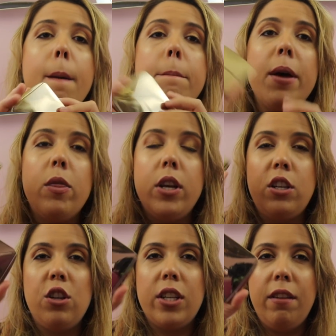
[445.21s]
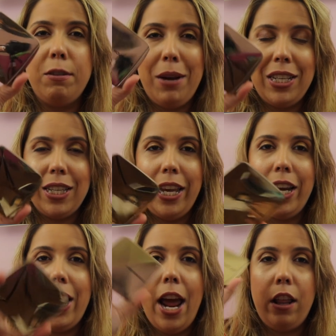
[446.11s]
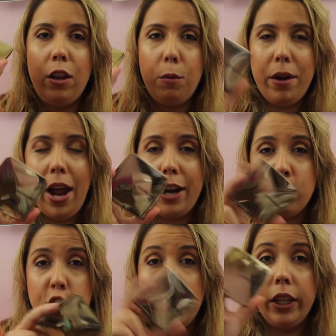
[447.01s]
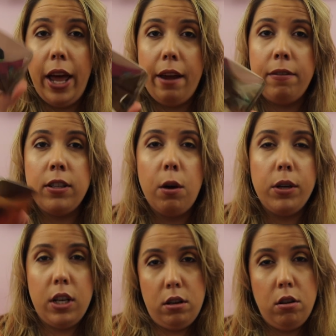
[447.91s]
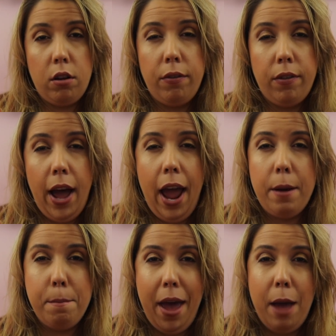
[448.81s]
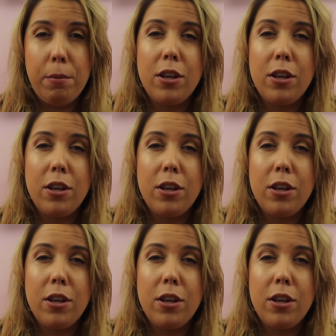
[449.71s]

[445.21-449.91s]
but this just gives my skin a little bit of extra life so it doesn't look flat and matte,